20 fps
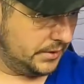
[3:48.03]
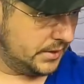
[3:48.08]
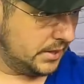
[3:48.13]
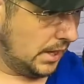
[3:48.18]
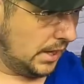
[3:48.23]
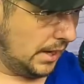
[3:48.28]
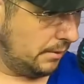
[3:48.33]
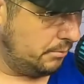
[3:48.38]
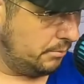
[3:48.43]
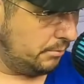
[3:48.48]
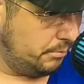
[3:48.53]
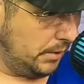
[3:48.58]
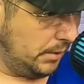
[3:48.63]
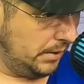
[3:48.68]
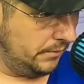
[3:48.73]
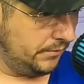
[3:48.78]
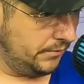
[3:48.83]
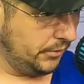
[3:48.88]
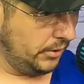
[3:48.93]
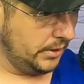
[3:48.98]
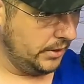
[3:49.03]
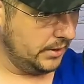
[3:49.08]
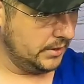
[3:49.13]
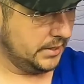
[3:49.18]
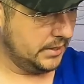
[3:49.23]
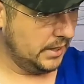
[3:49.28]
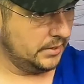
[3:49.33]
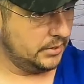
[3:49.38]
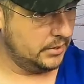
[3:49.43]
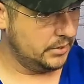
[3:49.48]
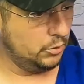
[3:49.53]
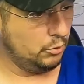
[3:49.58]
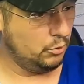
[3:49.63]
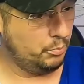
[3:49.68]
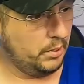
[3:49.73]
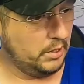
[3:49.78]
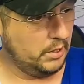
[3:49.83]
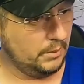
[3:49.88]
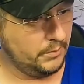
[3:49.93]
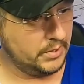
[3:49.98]
I fully intend to pick
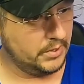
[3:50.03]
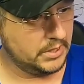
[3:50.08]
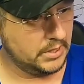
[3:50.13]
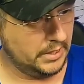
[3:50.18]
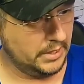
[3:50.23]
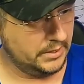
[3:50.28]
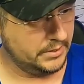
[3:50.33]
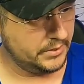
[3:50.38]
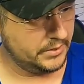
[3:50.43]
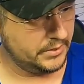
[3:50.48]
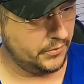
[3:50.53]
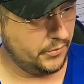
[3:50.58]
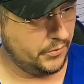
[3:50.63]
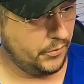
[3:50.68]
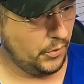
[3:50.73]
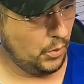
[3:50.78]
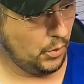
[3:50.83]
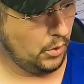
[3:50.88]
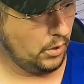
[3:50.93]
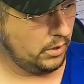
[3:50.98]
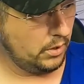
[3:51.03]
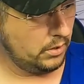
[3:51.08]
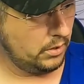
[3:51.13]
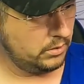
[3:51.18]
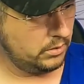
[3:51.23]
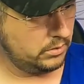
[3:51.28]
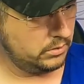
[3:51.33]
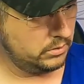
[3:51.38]
up this lens for